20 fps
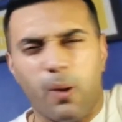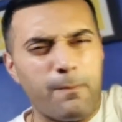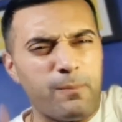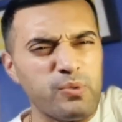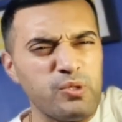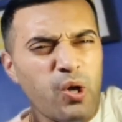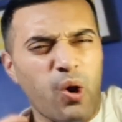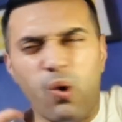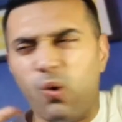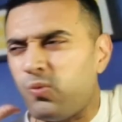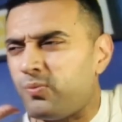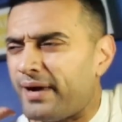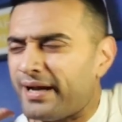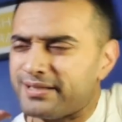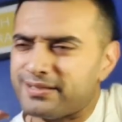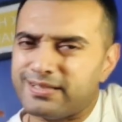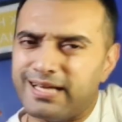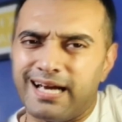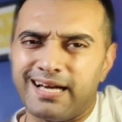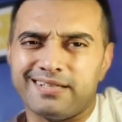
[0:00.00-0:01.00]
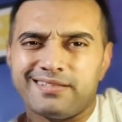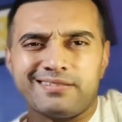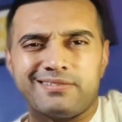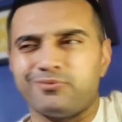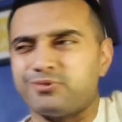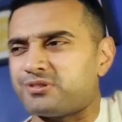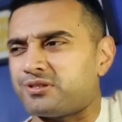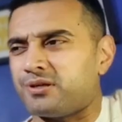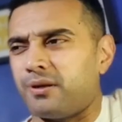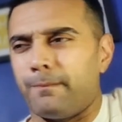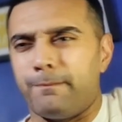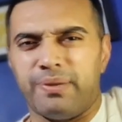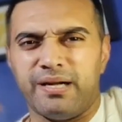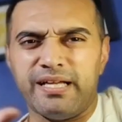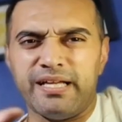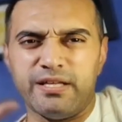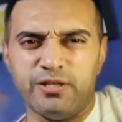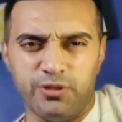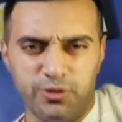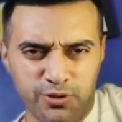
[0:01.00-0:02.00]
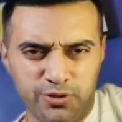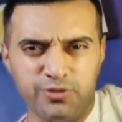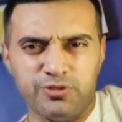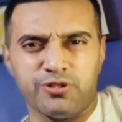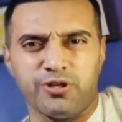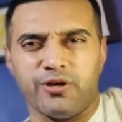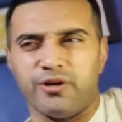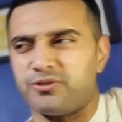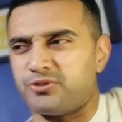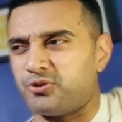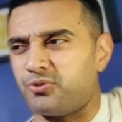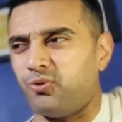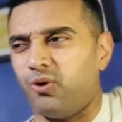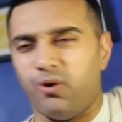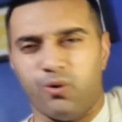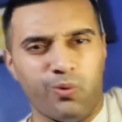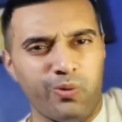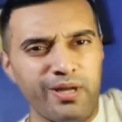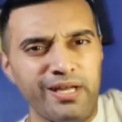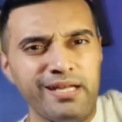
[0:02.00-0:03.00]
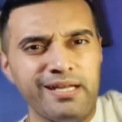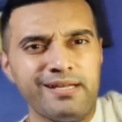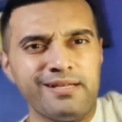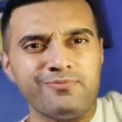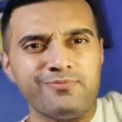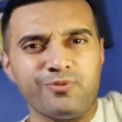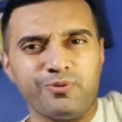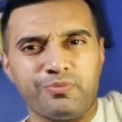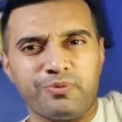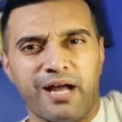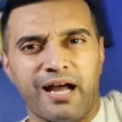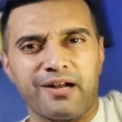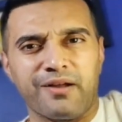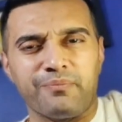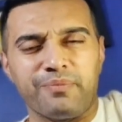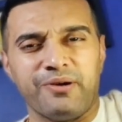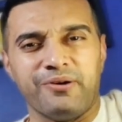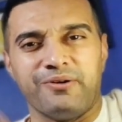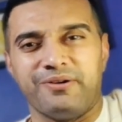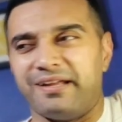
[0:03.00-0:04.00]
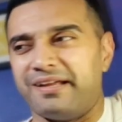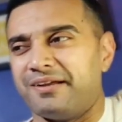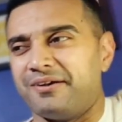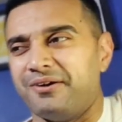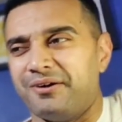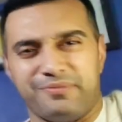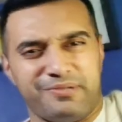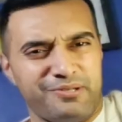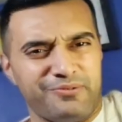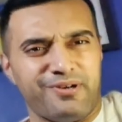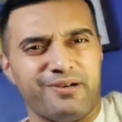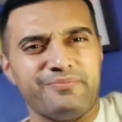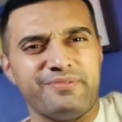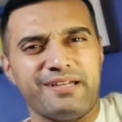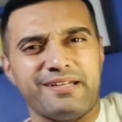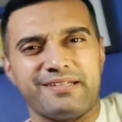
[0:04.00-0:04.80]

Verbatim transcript: Yo man, that was a complete U-turn to what Queen were kind of building up, you know what I mean?